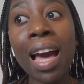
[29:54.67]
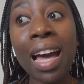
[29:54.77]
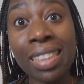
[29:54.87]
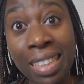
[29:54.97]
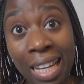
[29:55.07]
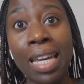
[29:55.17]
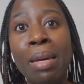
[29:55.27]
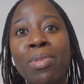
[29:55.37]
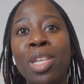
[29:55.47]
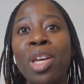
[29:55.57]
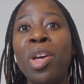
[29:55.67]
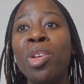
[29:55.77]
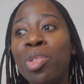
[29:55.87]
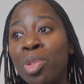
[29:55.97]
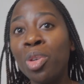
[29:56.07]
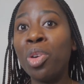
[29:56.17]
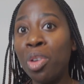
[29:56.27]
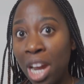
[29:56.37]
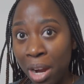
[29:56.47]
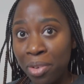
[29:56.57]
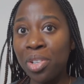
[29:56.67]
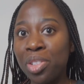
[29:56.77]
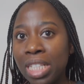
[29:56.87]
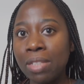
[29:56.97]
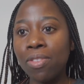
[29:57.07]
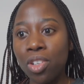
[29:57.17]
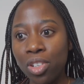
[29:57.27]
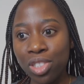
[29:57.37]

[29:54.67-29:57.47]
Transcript: attempt to carry on this vlog